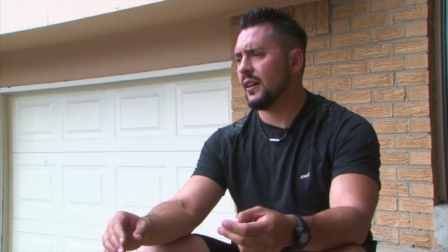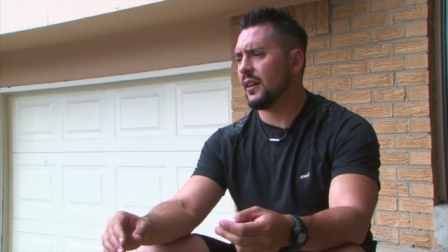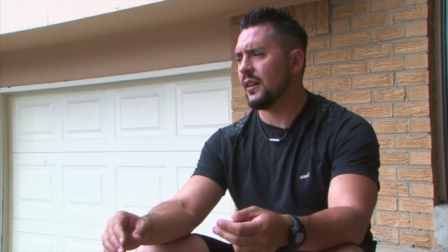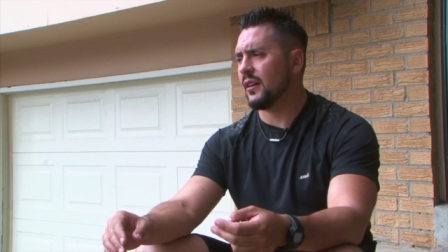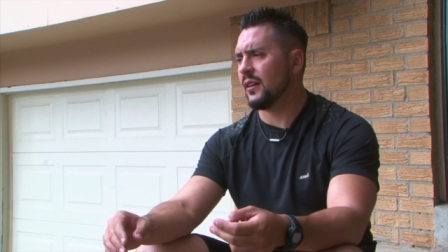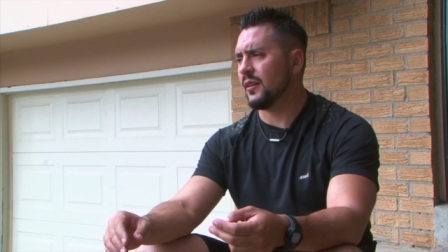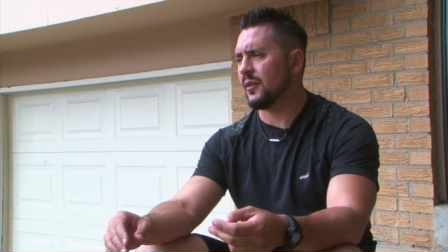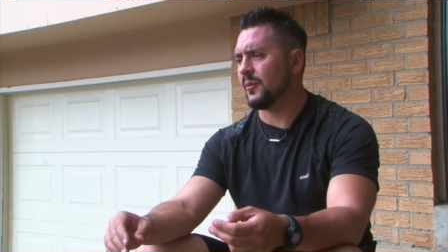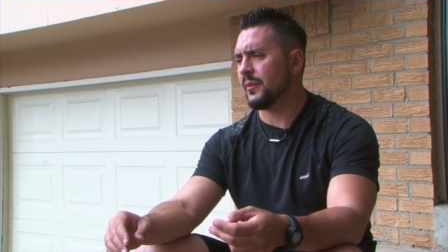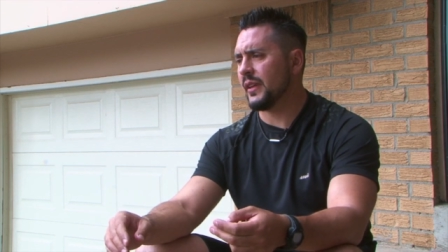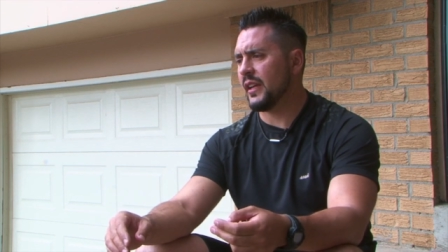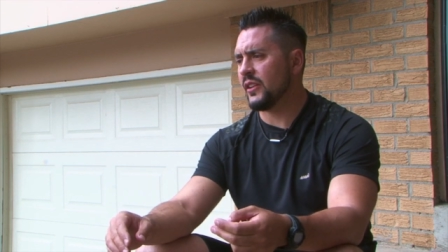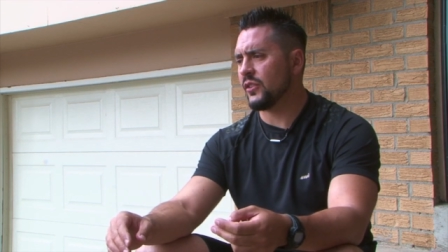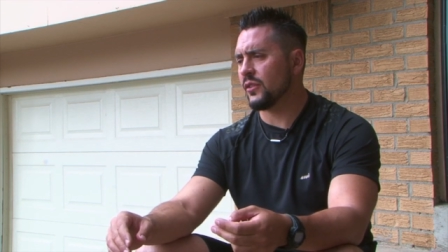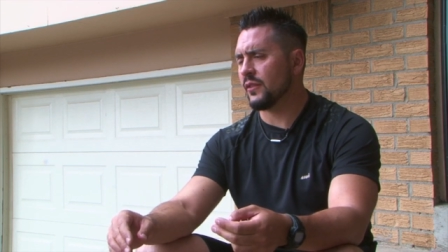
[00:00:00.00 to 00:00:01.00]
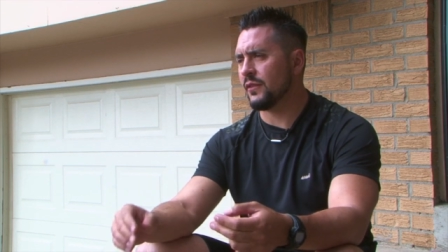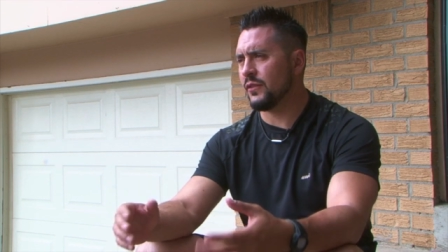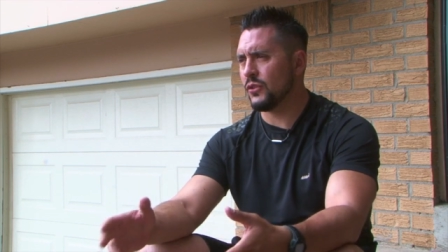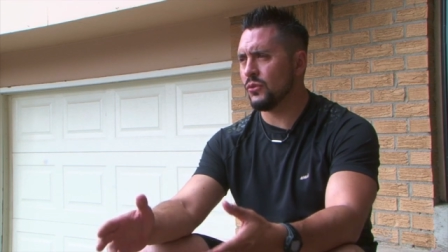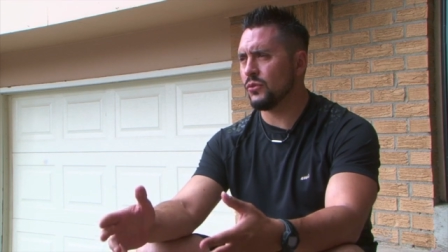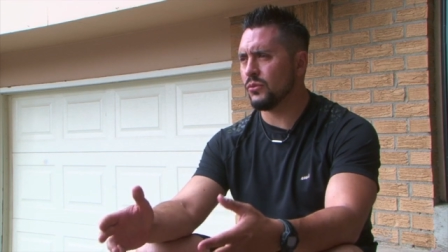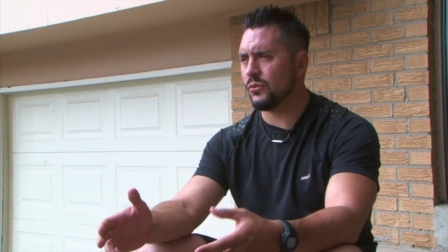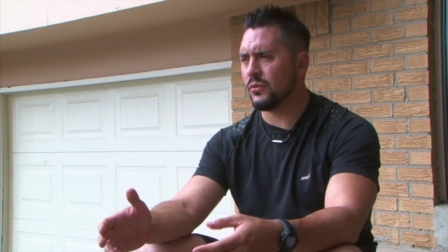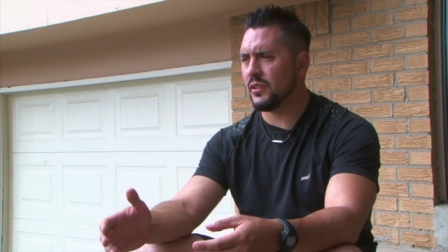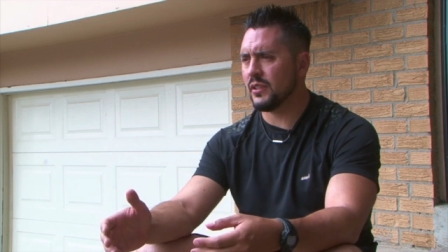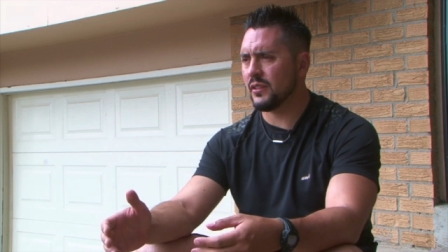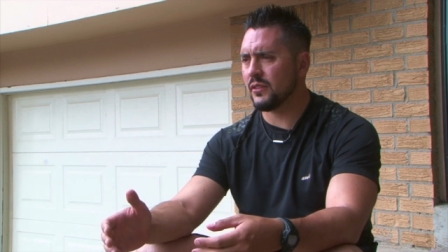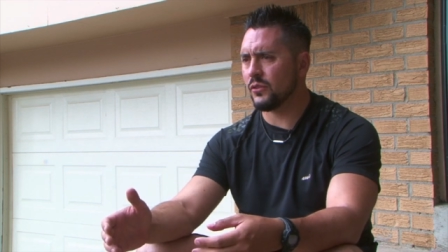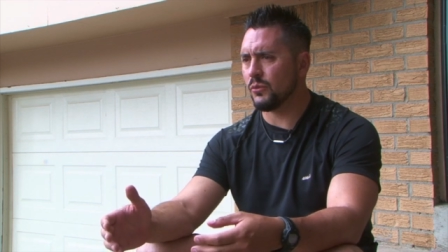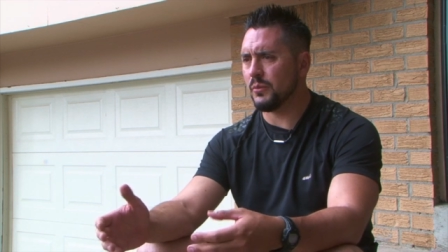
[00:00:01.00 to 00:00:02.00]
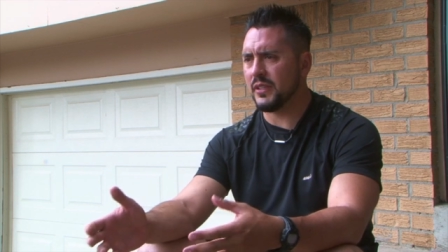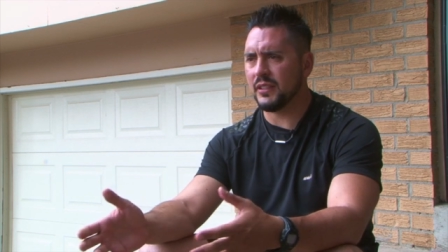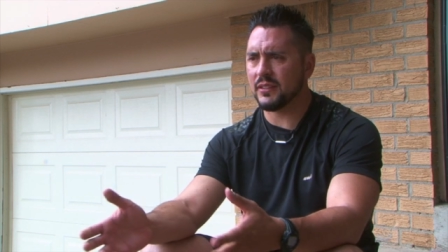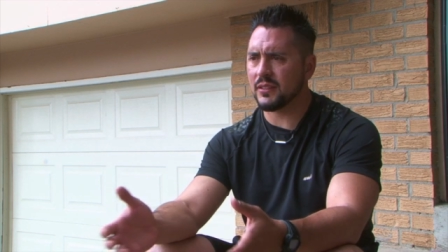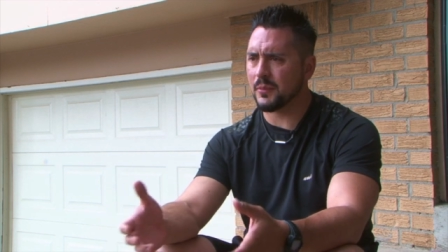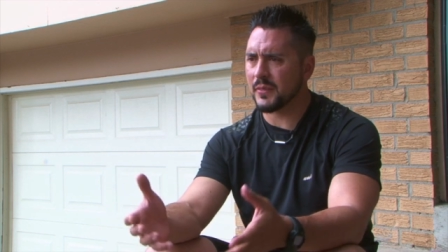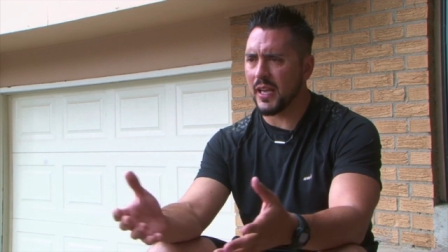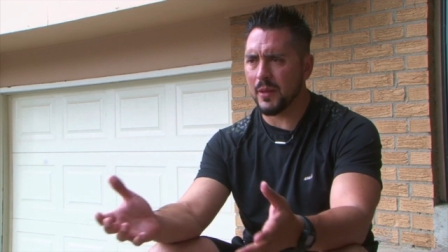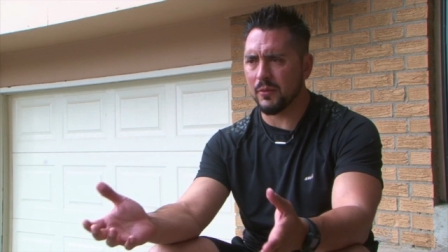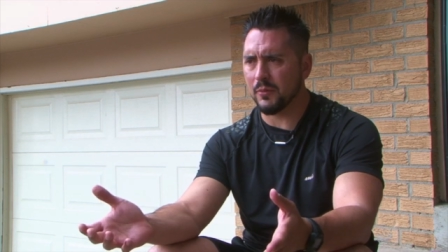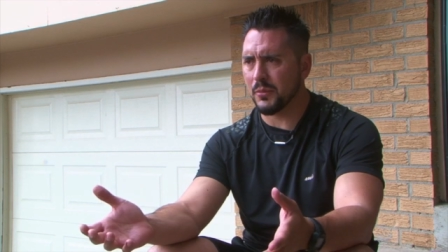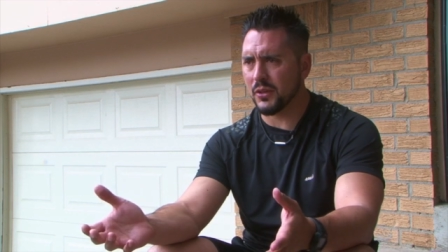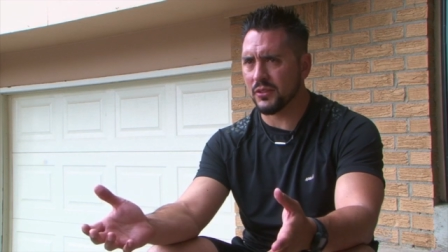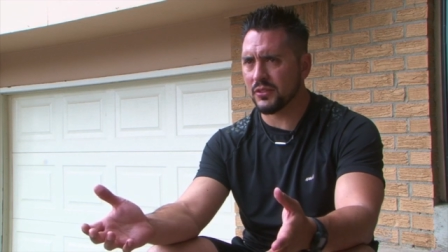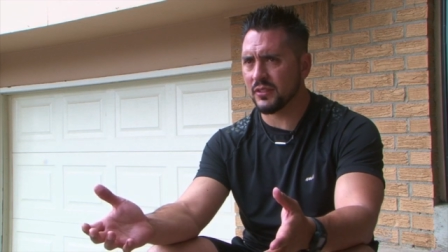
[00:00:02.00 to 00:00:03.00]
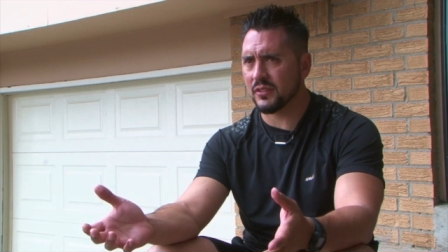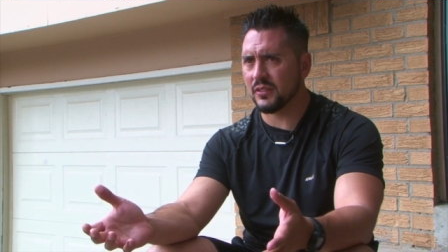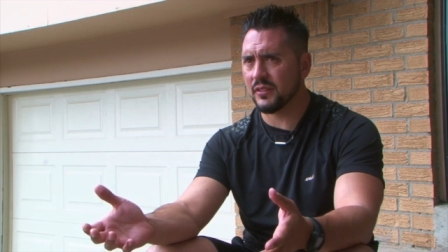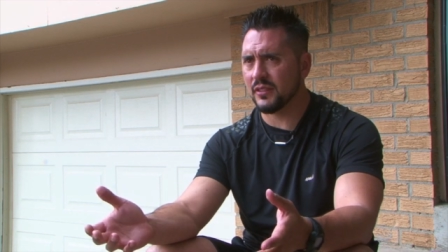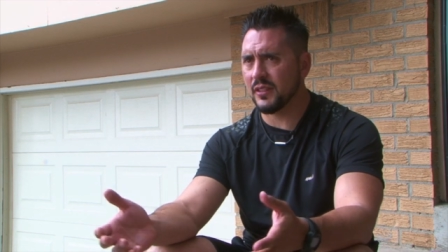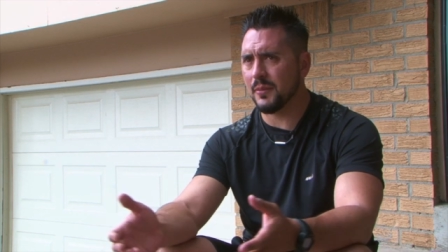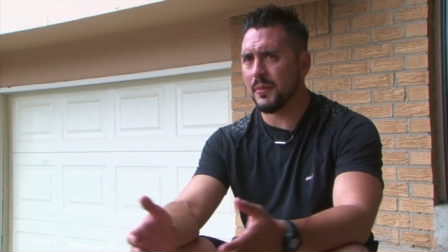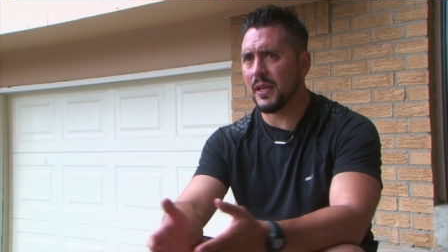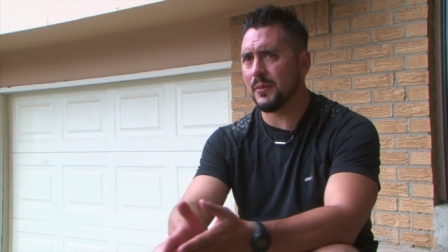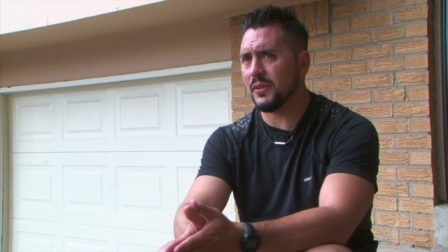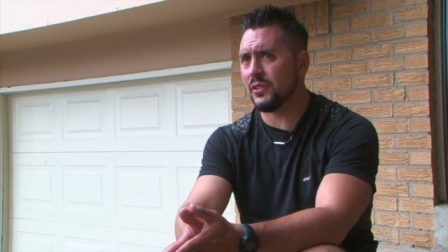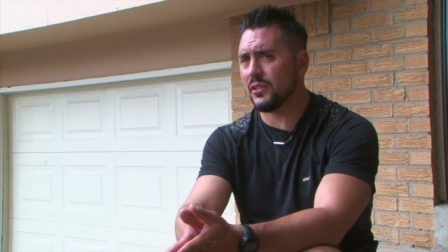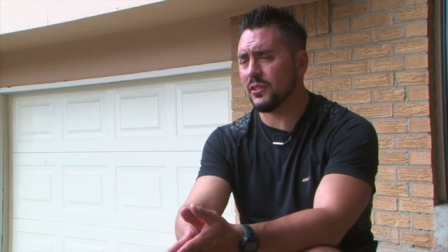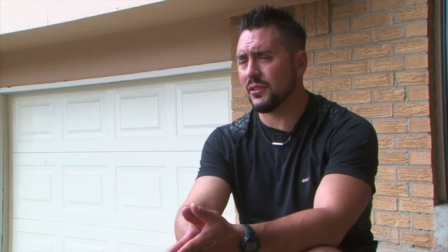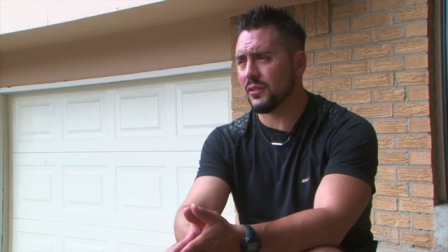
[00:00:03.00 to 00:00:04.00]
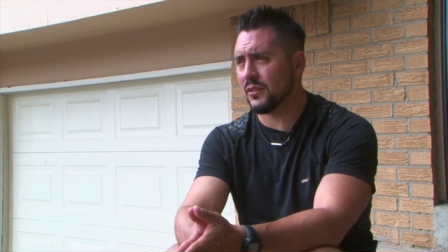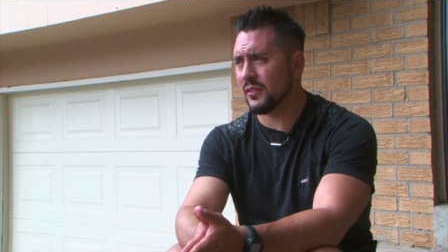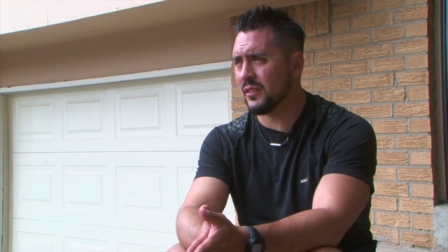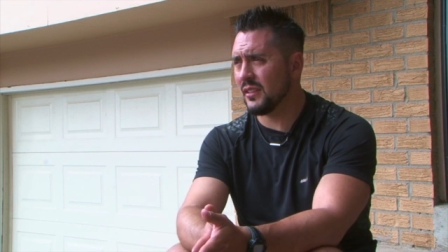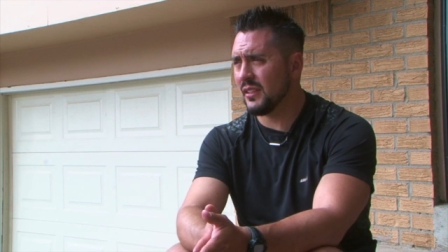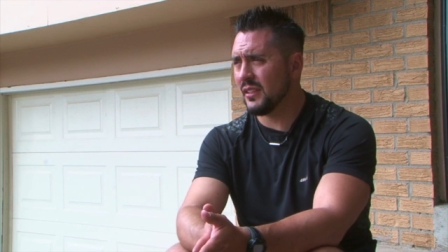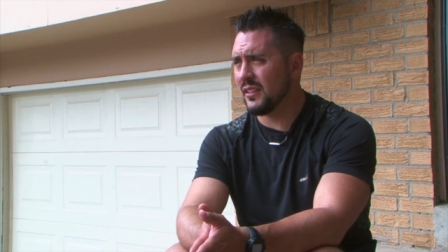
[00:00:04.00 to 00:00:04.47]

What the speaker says: and you're viewed to be some type of person that maybe you're